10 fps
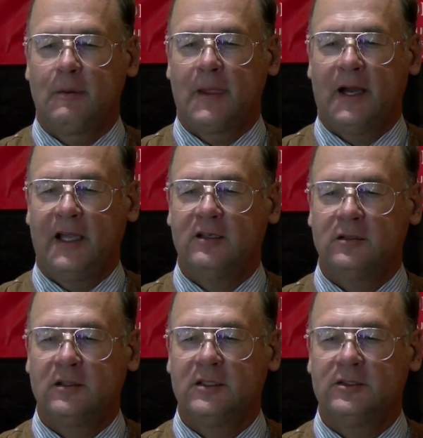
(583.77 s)
I
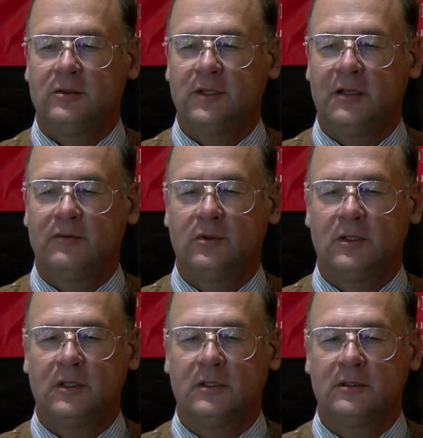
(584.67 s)
encourage you,
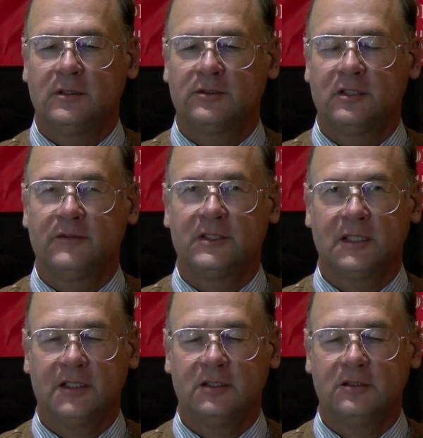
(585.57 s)
therefore, to serve as
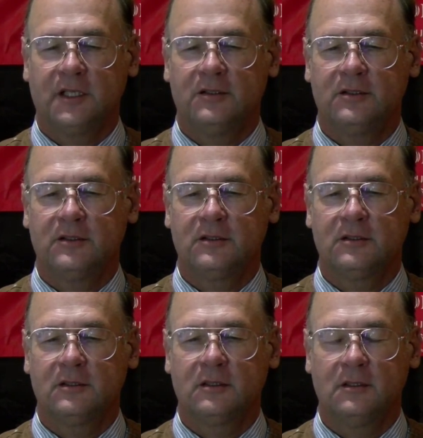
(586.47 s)
election judges,
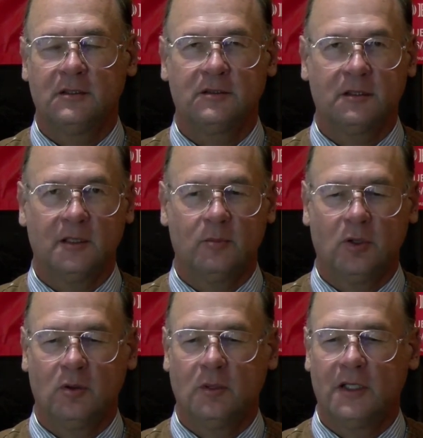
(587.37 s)
clerks, and
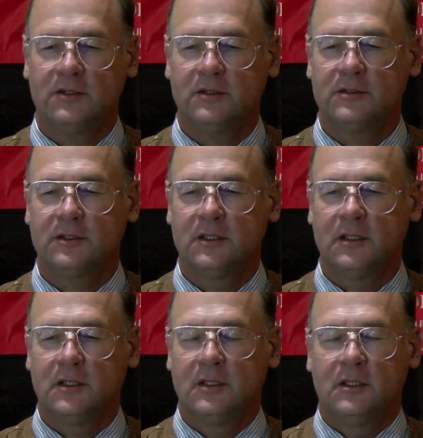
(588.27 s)
poll watchers.
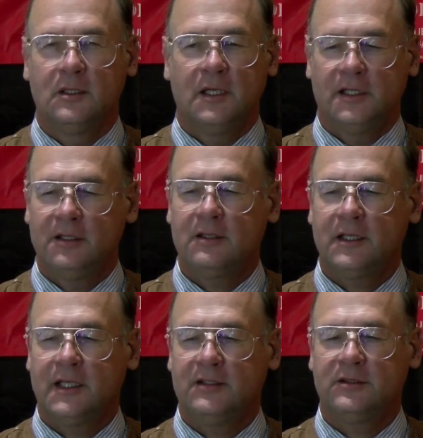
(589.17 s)
In either
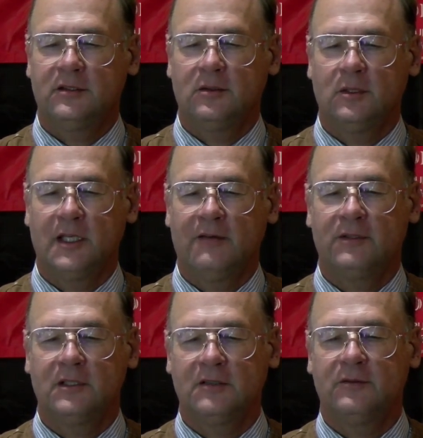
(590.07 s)
case, you will have
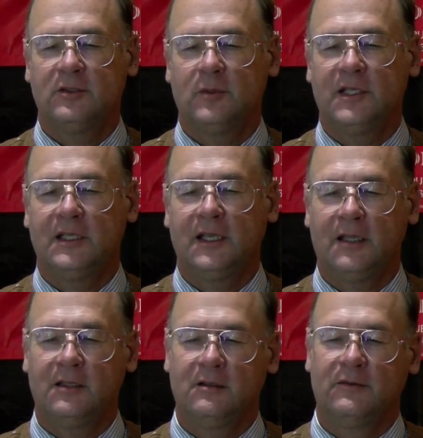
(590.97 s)
to live with the winning
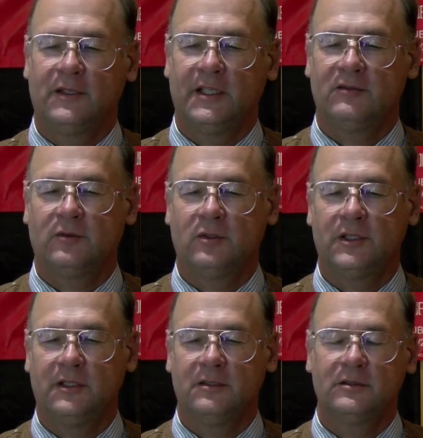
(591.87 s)
candidate for the next 4
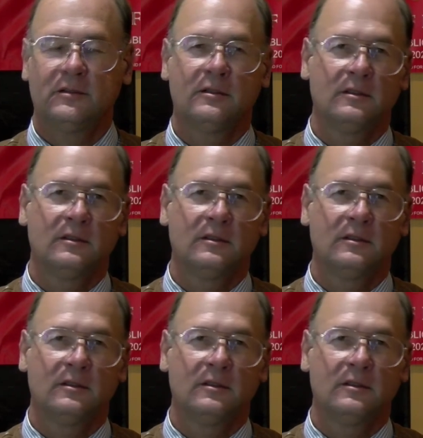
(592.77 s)
years.